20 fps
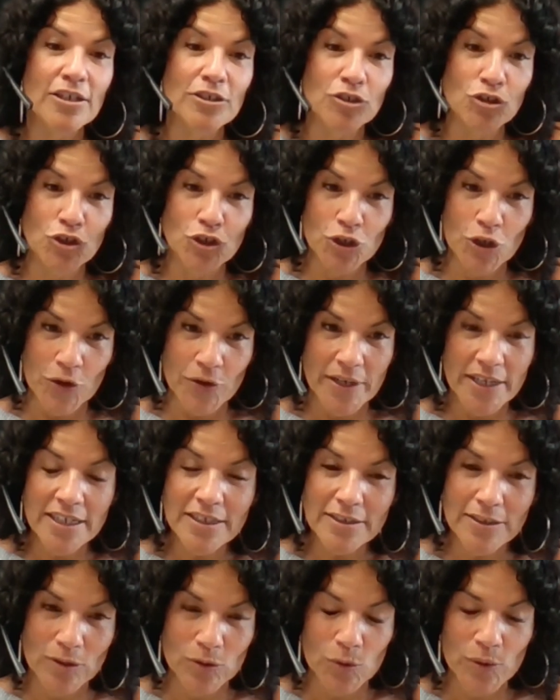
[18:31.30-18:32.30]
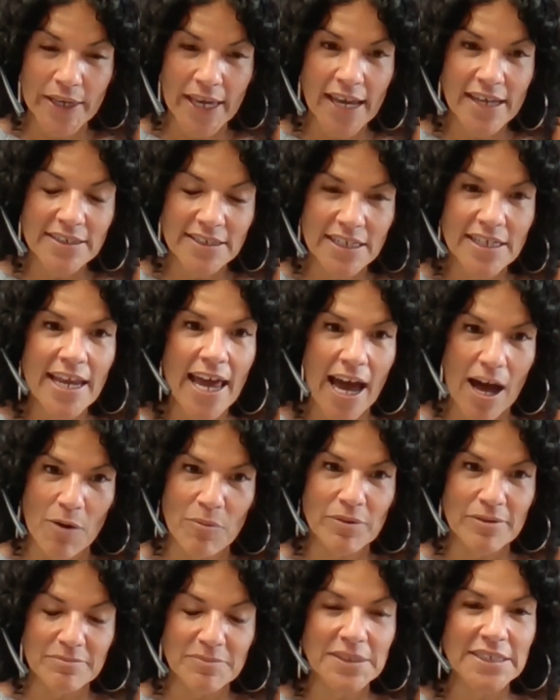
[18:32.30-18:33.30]
Journey Suitcase and
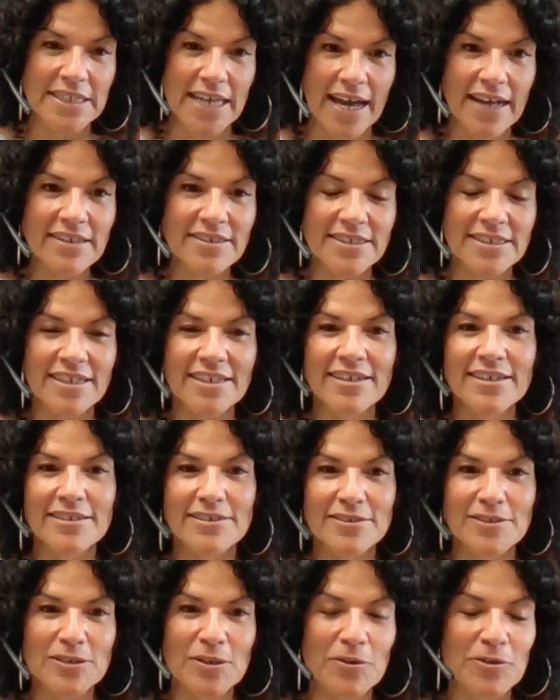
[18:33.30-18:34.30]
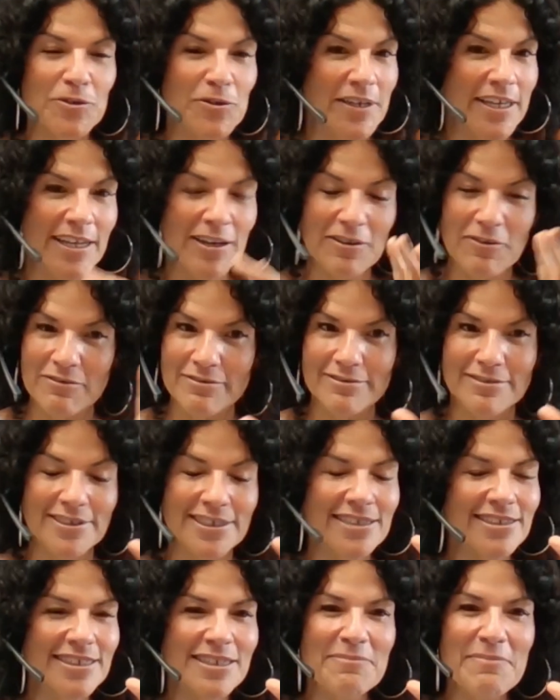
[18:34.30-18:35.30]
album set. So you can
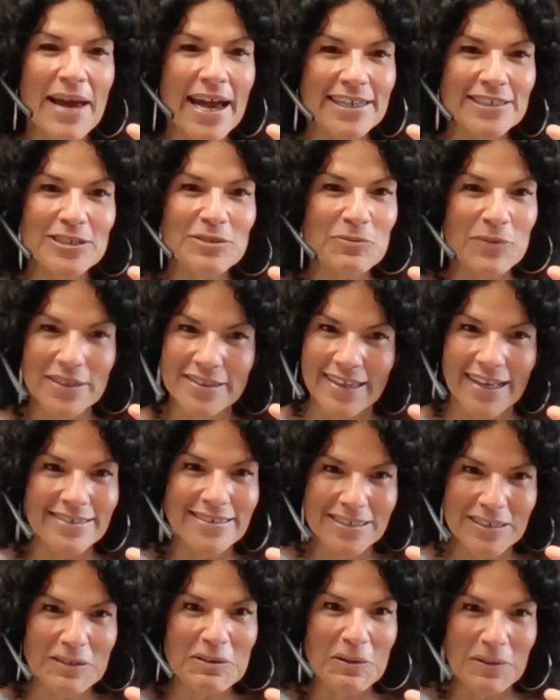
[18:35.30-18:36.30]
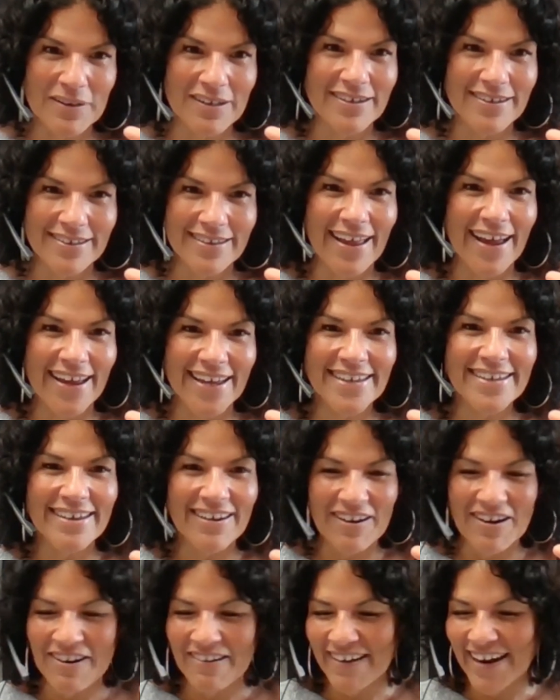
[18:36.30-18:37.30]
just imagine what that's going to look like.
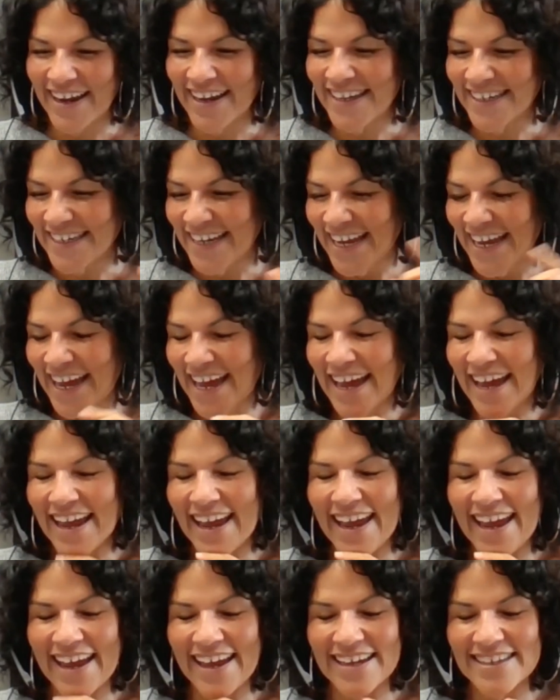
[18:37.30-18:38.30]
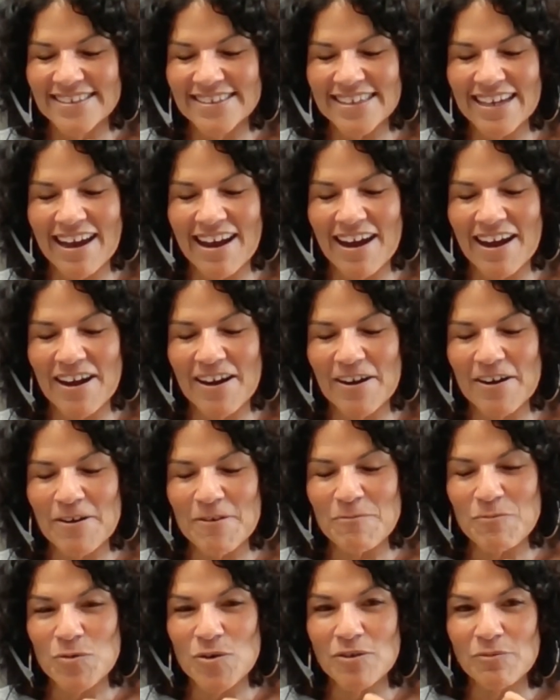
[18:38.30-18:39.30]
All right. And
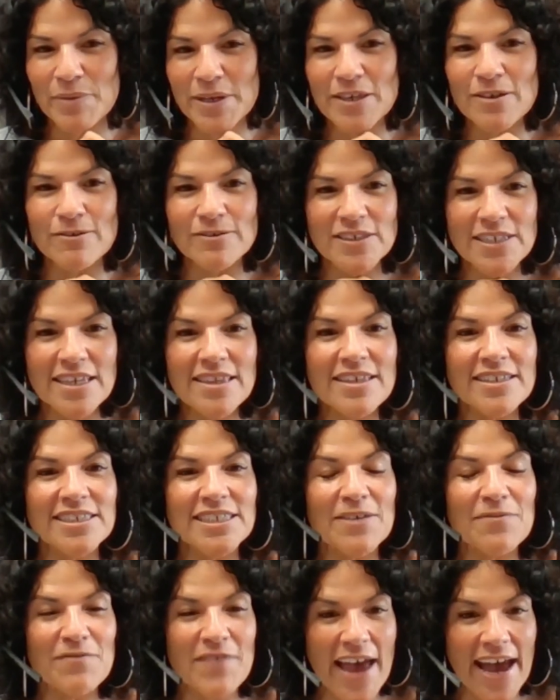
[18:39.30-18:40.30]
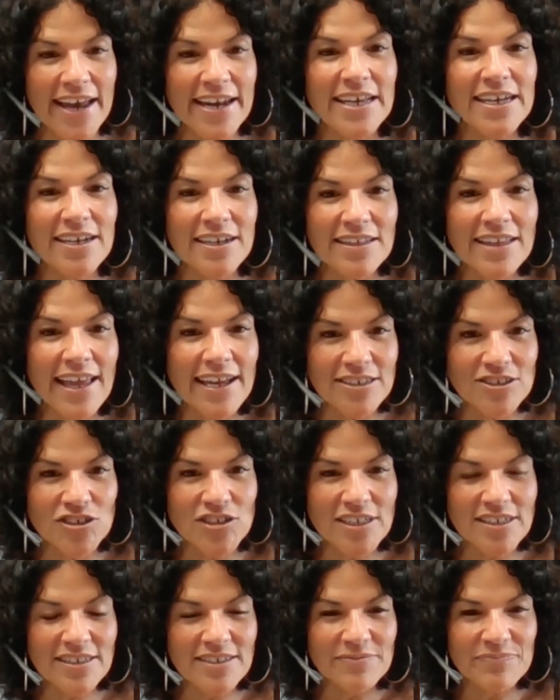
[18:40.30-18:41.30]
we'll be using the Savana
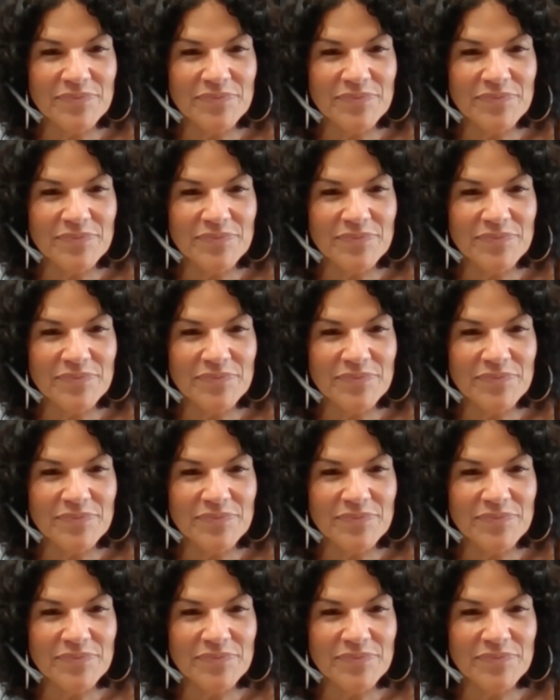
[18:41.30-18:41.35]
collection.